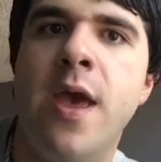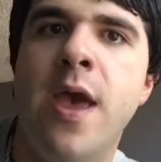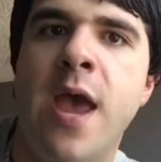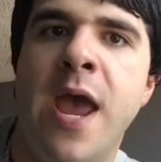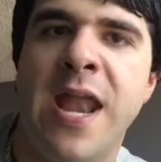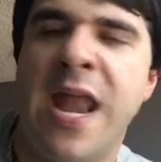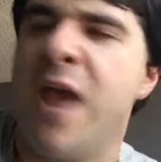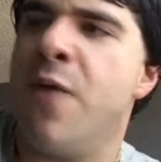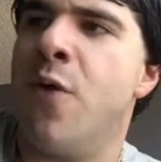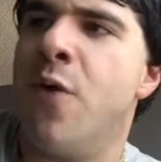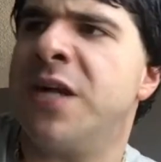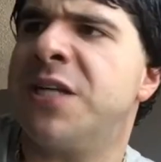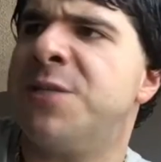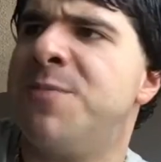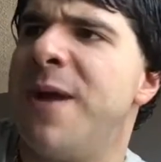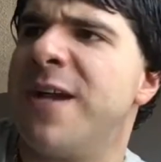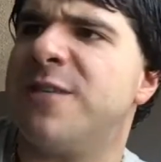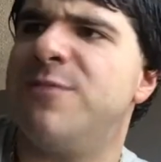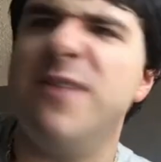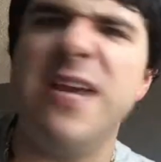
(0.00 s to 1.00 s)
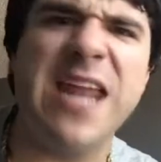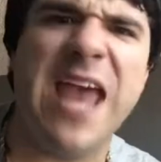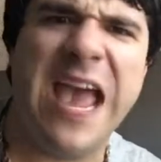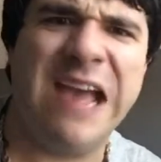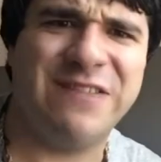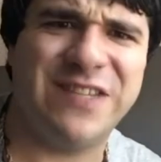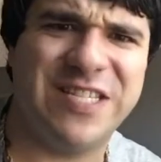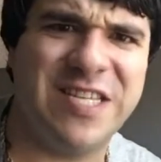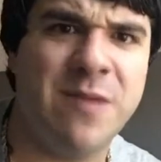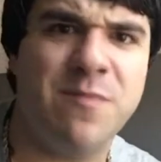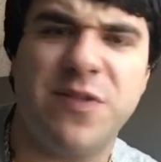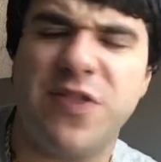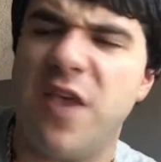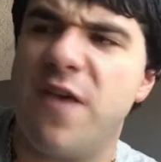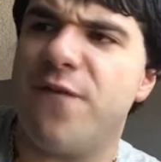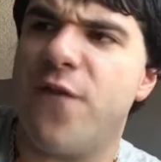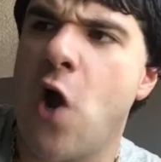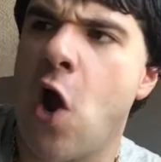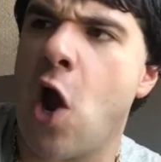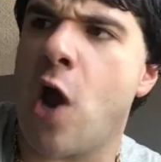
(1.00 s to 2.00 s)
And anyone expects me to have sympathy
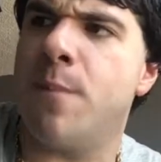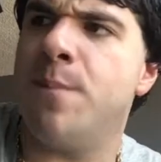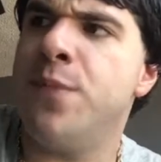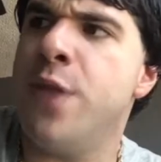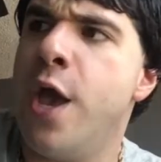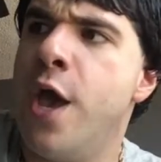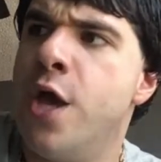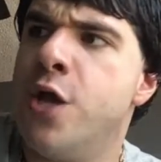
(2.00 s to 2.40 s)
for her?